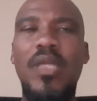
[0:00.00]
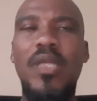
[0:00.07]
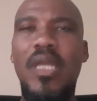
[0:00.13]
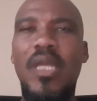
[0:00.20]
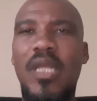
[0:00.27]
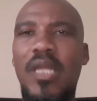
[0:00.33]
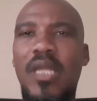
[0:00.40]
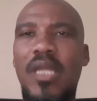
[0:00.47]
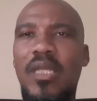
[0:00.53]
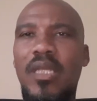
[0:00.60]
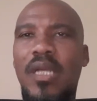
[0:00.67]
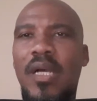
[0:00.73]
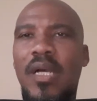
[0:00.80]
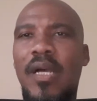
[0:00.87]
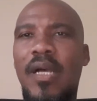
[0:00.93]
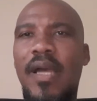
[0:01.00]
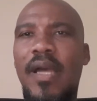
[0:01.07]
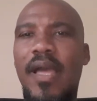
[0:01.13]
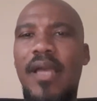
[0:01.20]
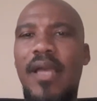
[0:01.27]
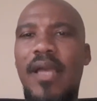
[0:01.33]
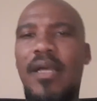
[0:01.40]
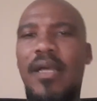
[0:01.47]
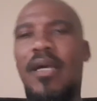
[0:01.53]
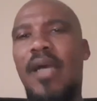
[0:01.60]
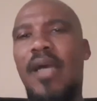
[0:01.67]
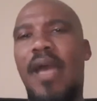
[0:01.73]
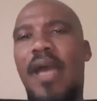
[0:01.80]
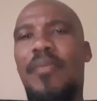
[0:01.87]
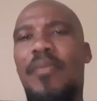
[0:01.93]
and other
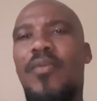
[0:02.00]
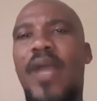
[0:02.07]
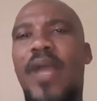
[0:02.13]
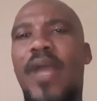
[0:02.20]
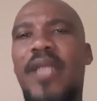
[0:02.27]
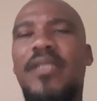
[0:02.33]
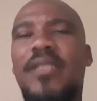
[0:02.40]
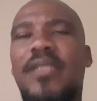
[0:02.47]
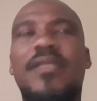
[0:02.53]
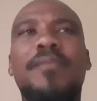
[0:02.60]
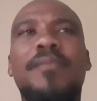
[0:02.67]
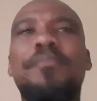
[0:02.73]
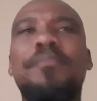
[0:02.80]
apparatus.